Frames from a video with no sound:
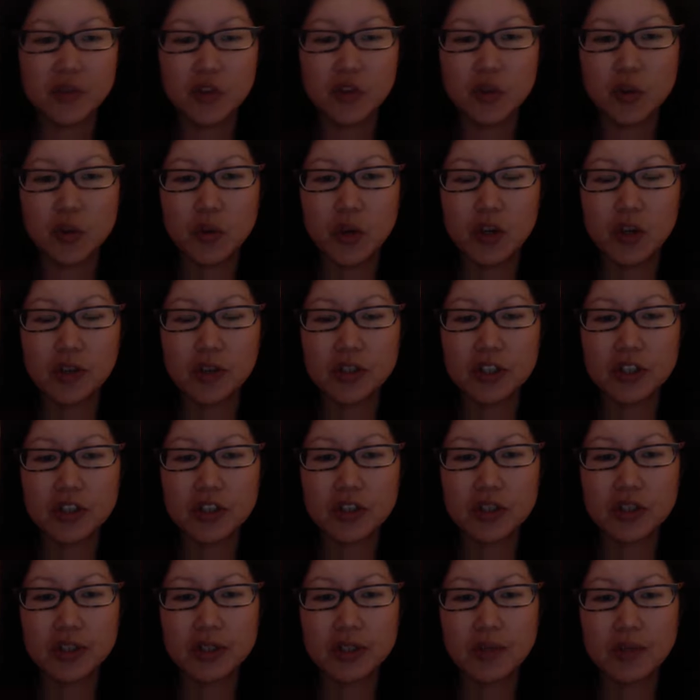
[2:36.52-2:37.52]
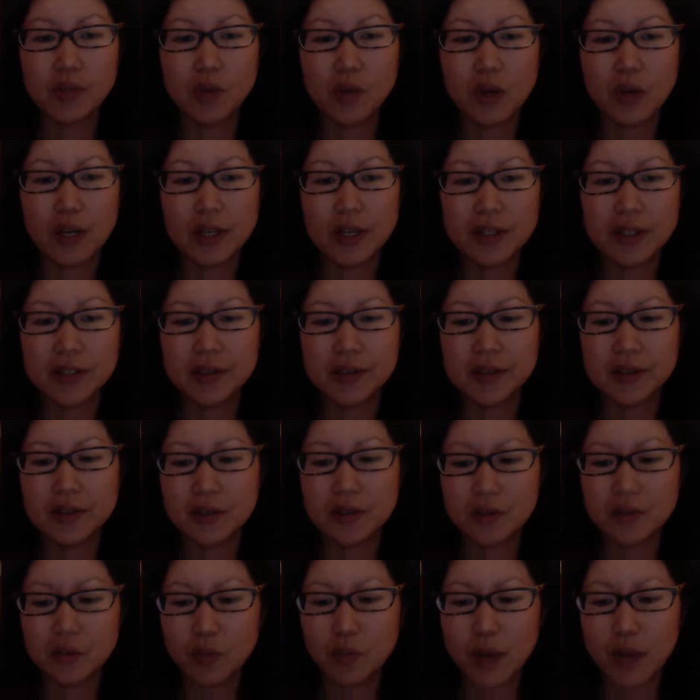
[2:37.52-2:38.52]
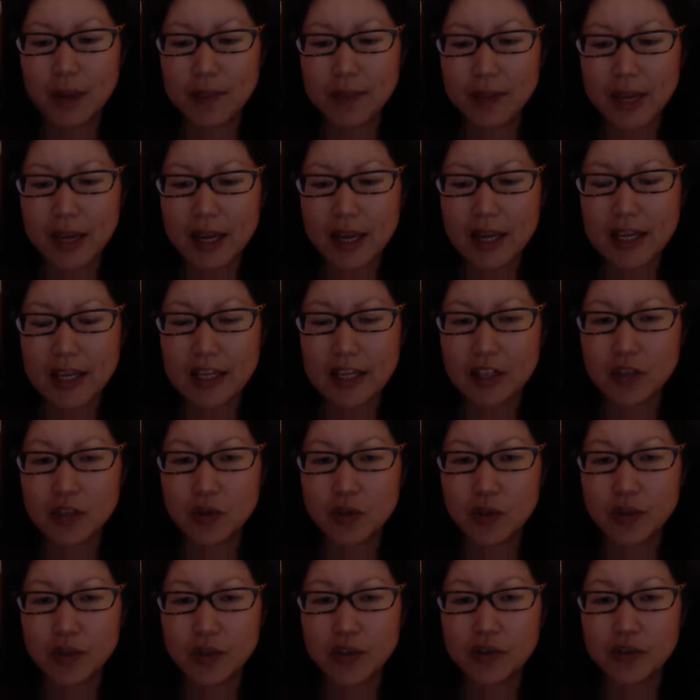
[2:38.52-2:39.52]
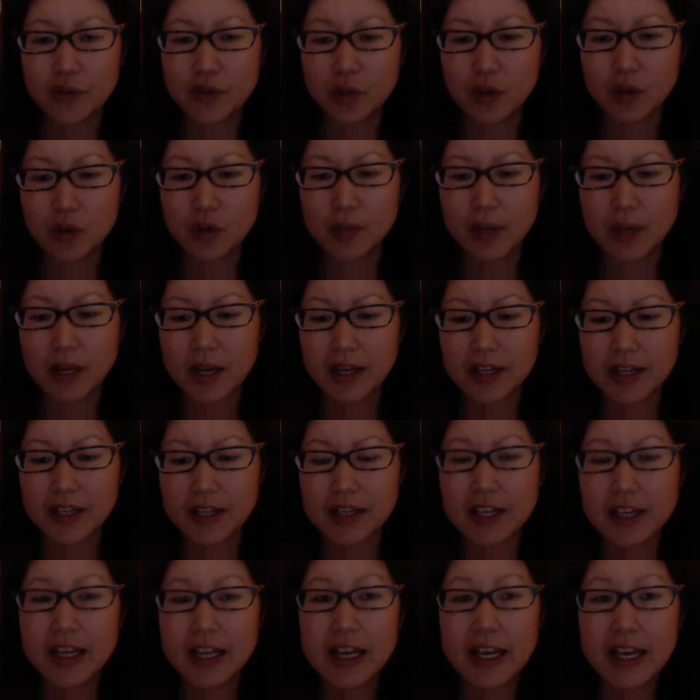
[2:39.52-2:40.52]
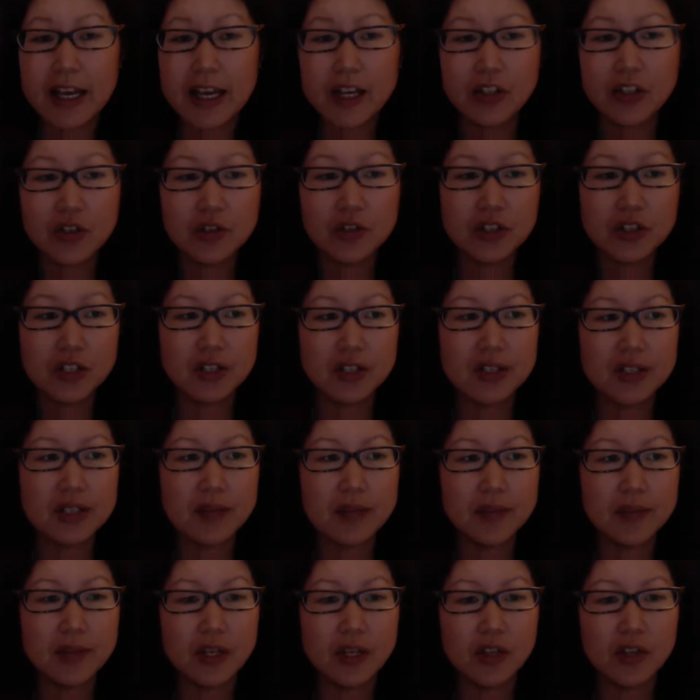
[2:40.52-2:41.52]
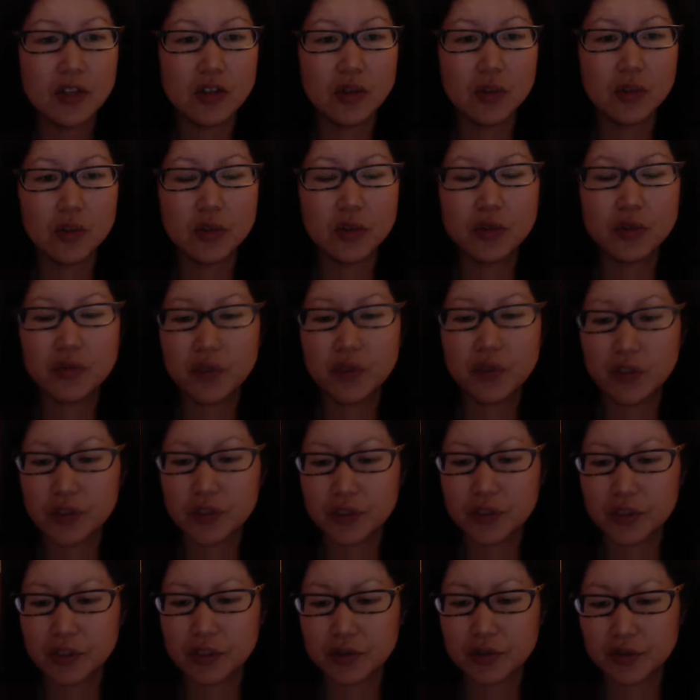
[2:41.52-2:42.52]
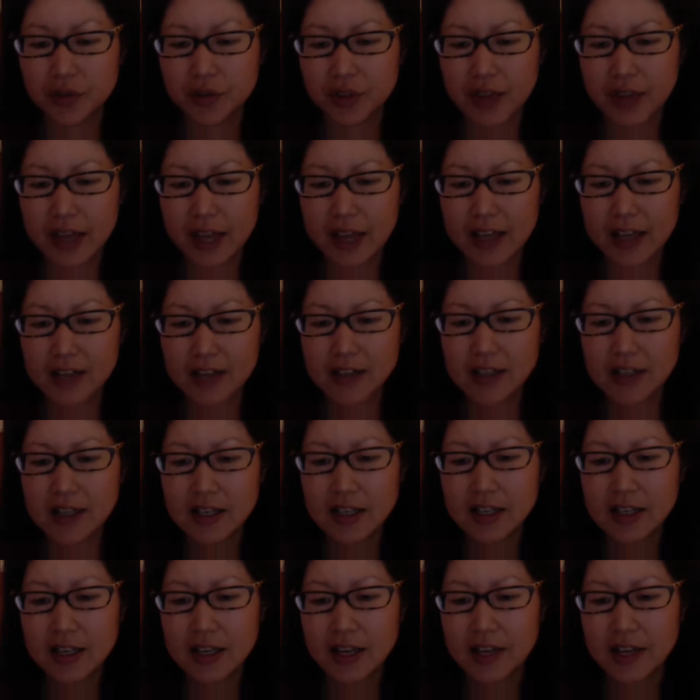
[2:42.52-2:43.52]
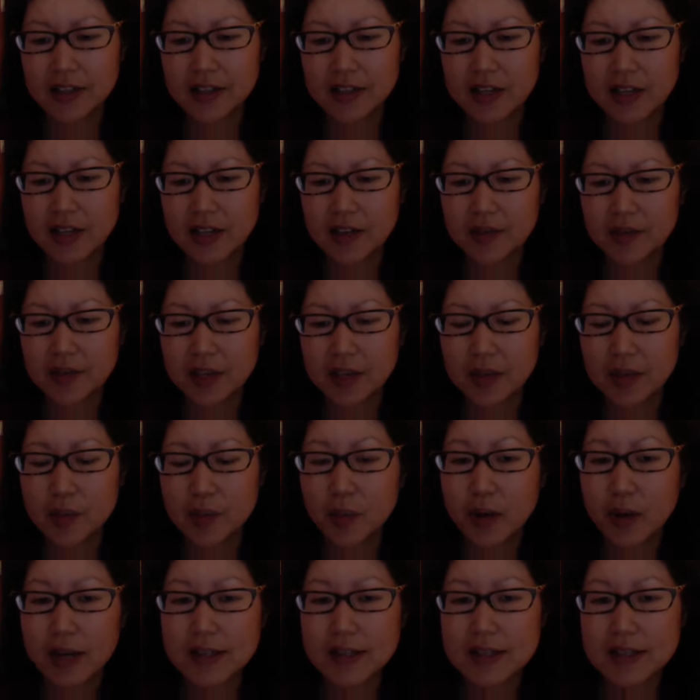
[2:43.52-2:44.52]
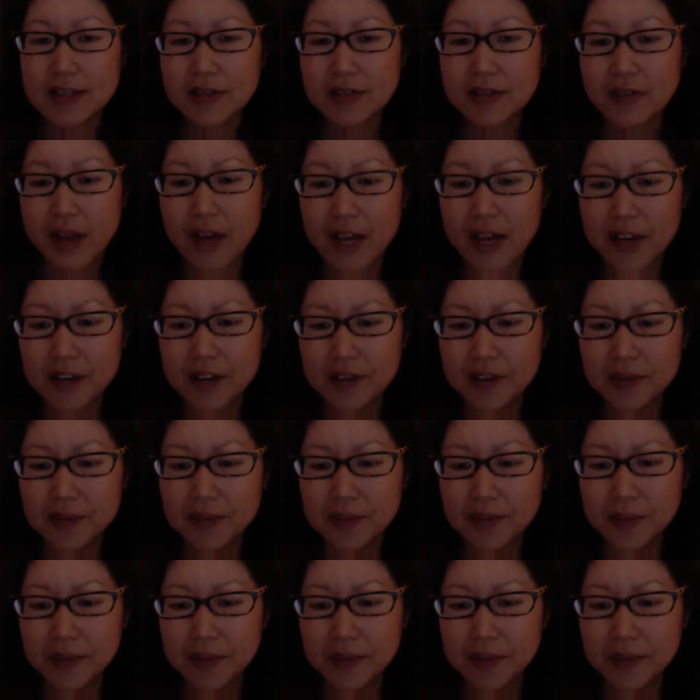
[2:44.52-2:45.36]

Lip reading: will only turn in one web page with a form on it. And you just submit your root folder for that as a compressed file.